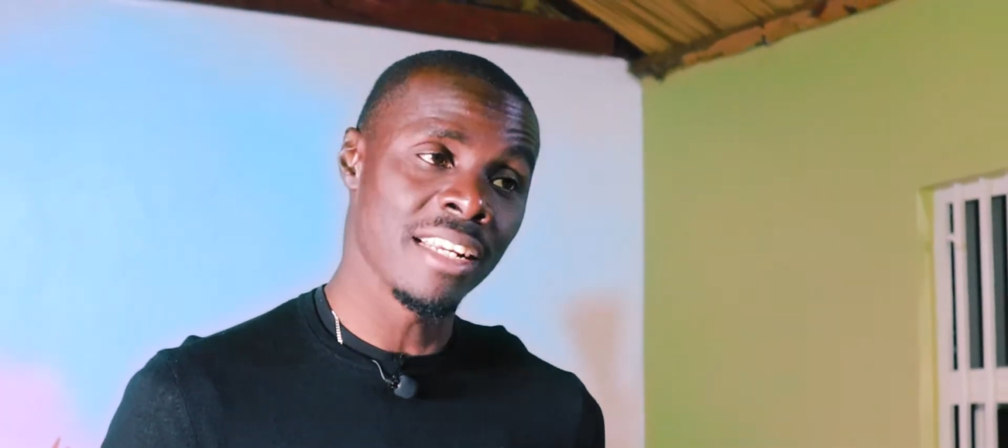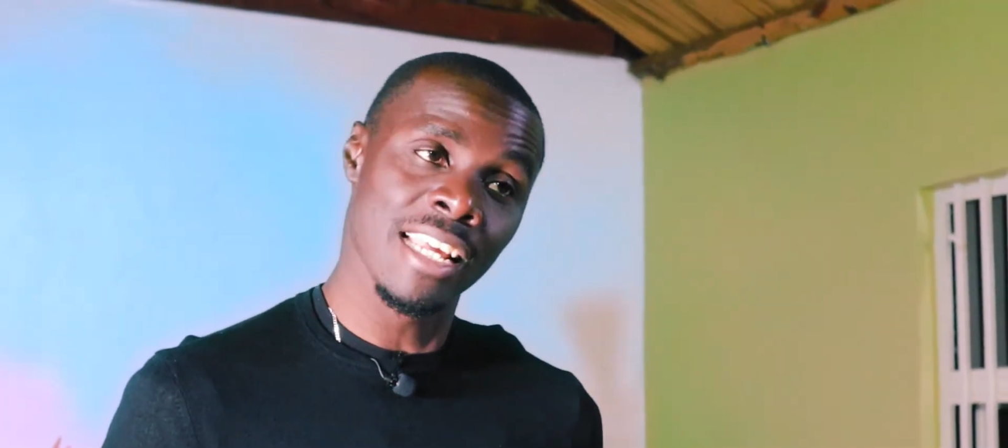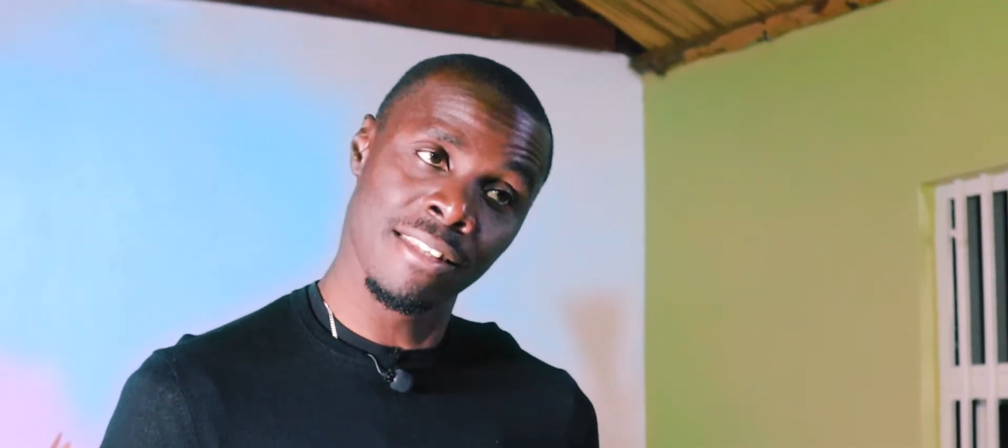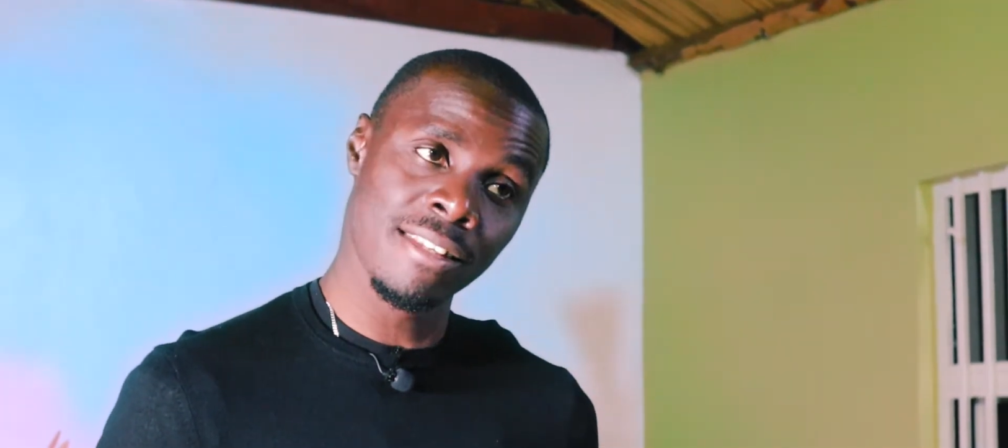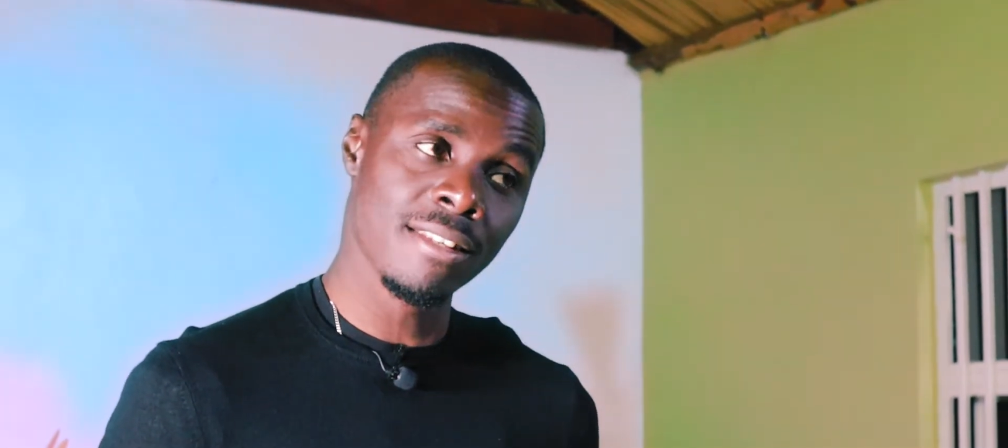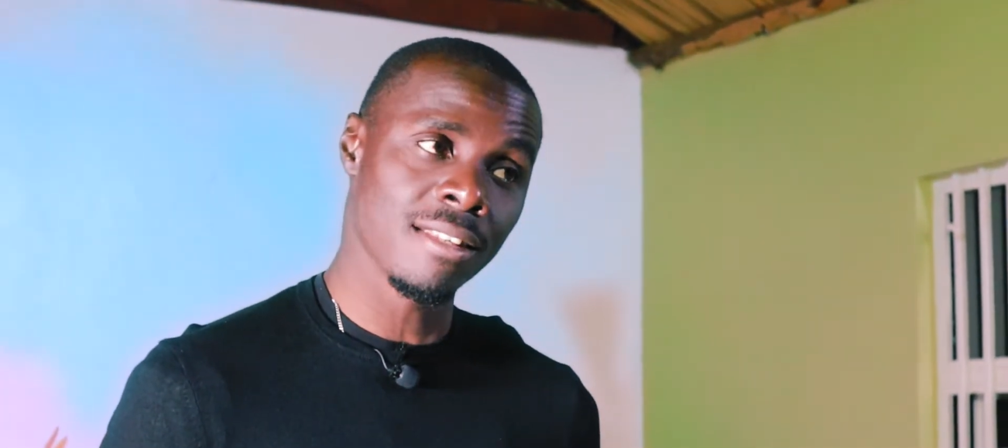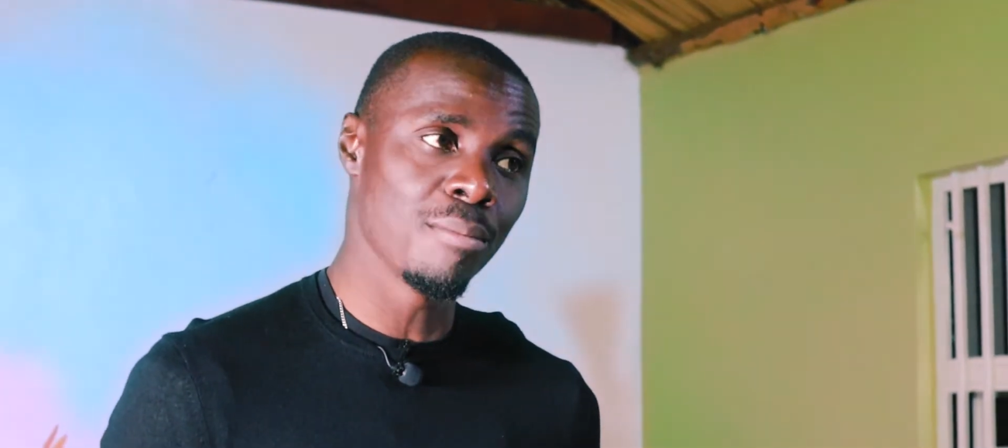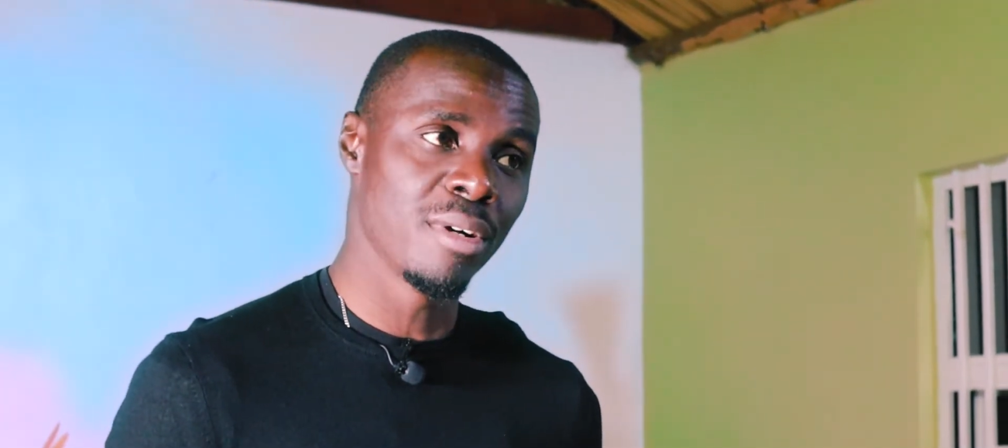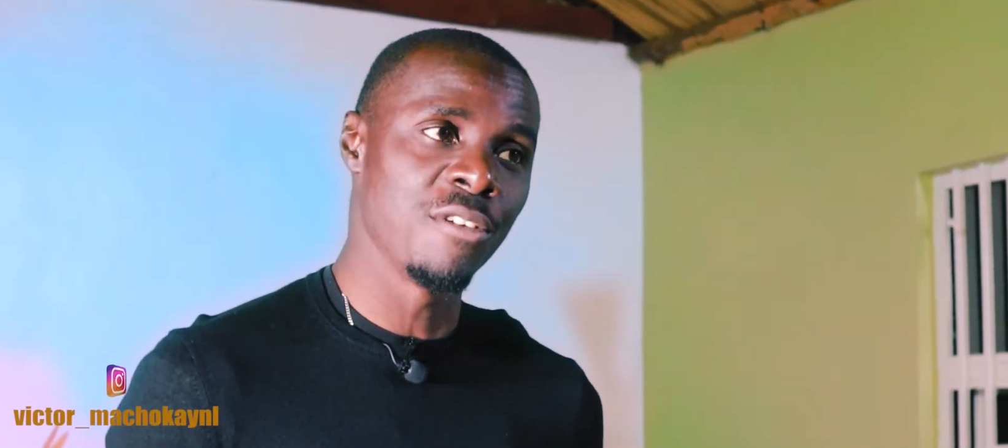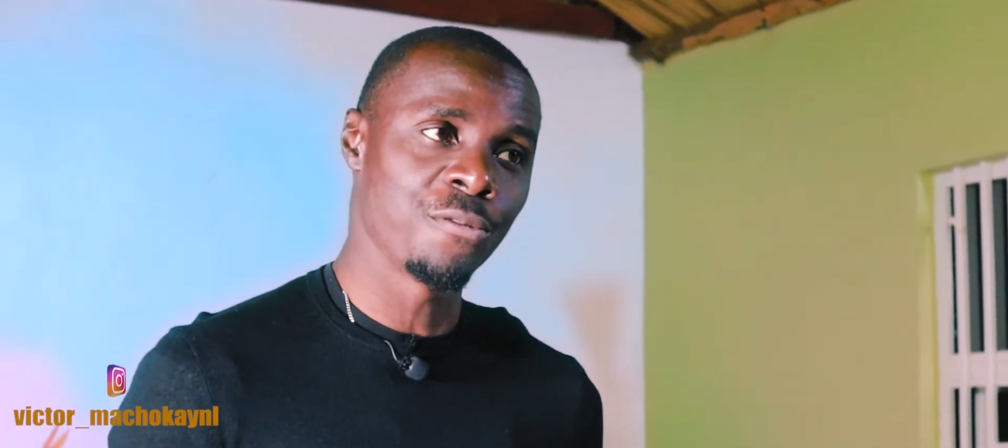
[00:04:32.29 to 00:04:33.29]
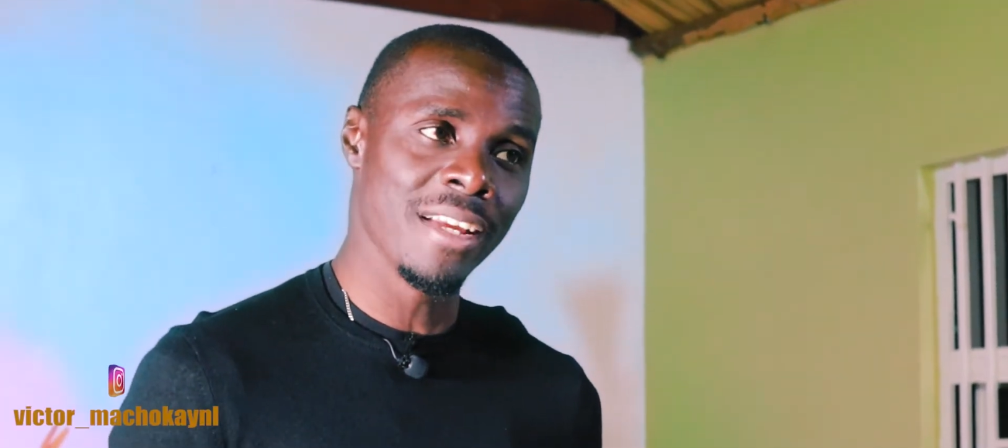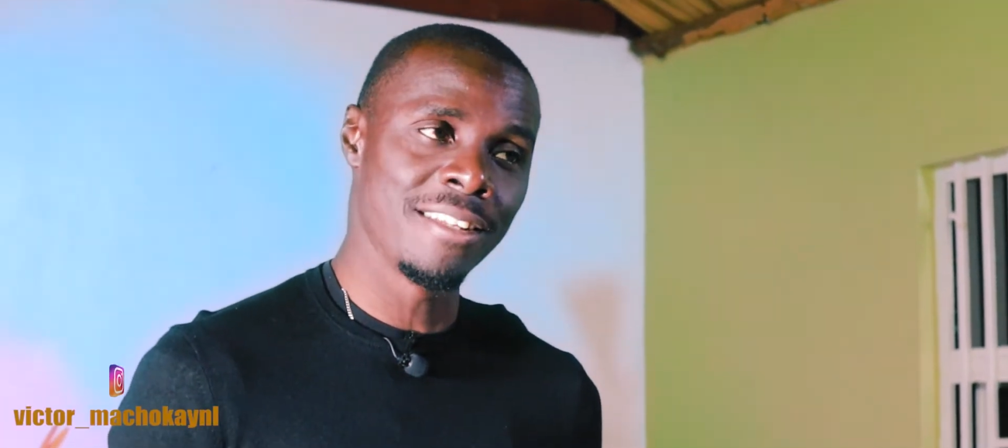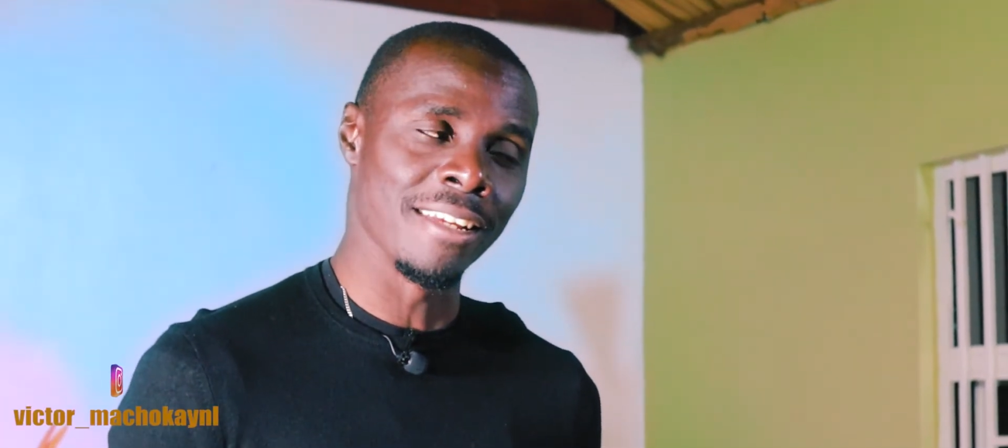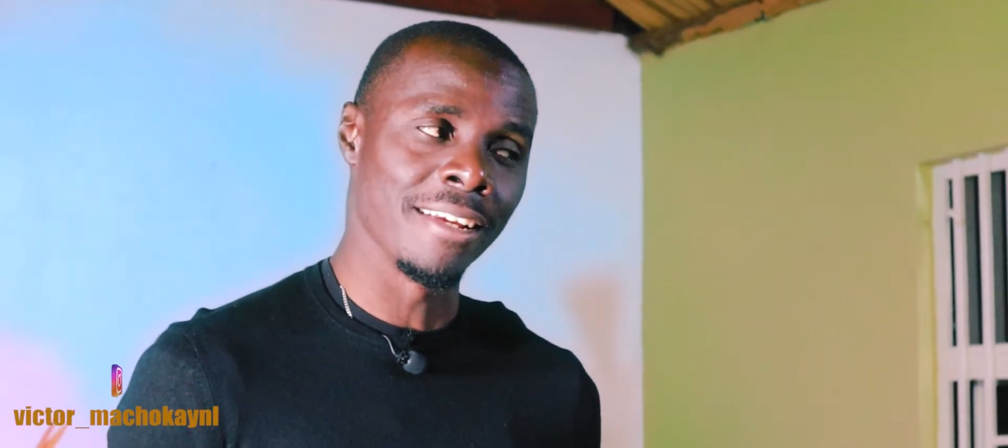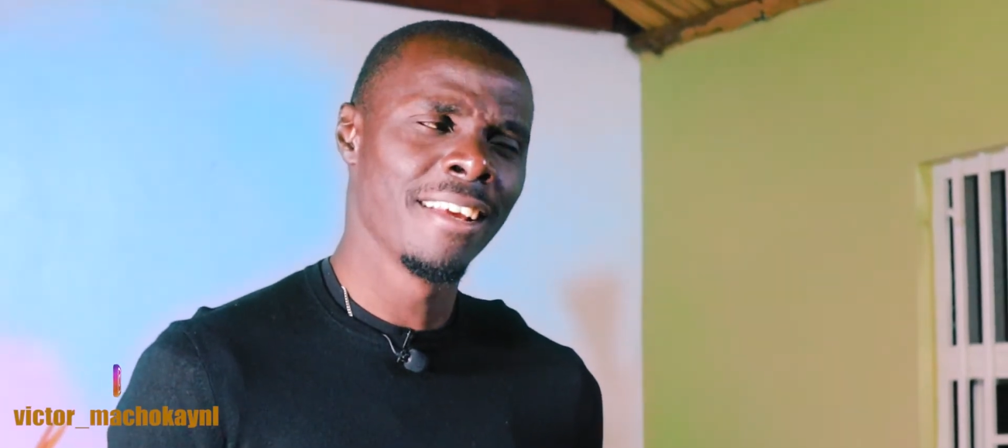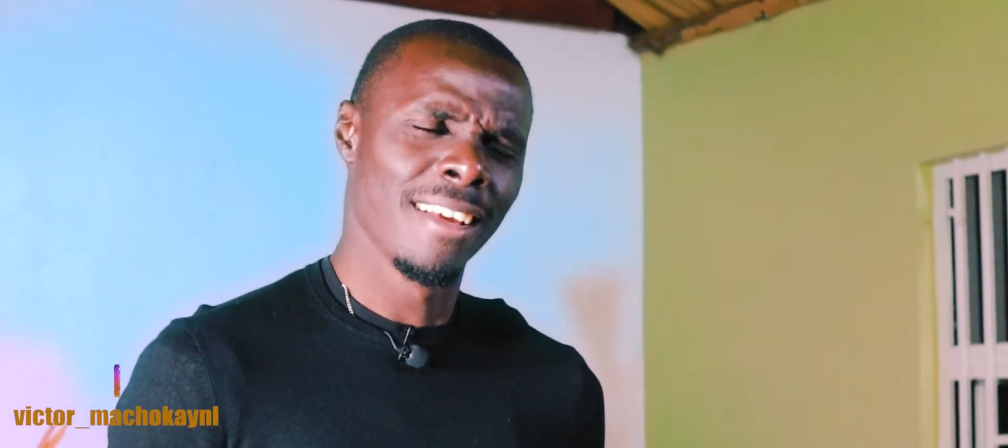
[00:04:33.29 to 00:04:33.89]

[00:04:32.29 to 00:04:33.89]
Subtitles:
and I see somebody fighting,